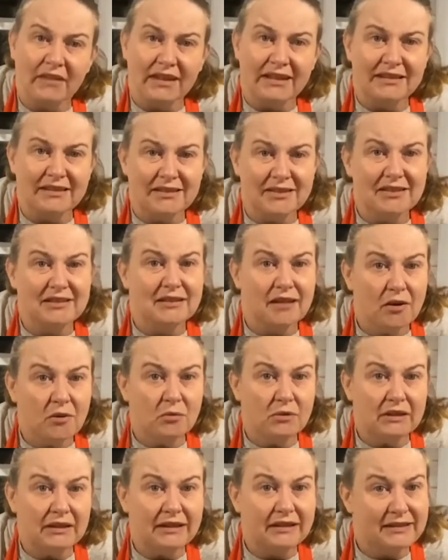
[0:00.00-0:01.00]
just
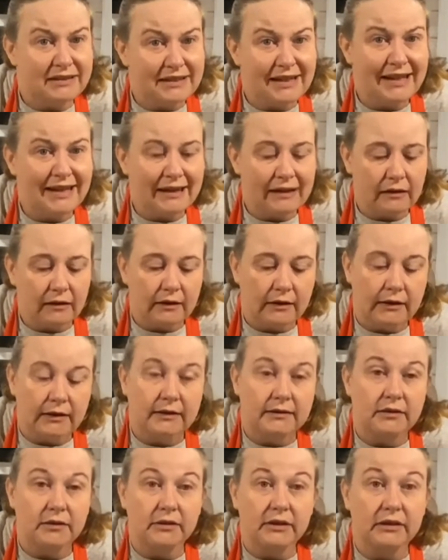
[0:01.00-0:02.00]
lonely and sad.
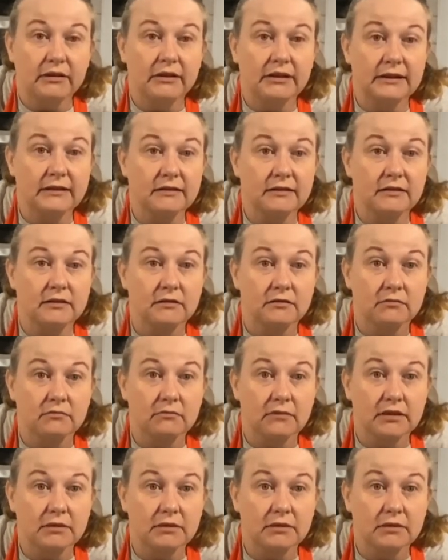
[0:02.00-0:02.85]
So here it is. That's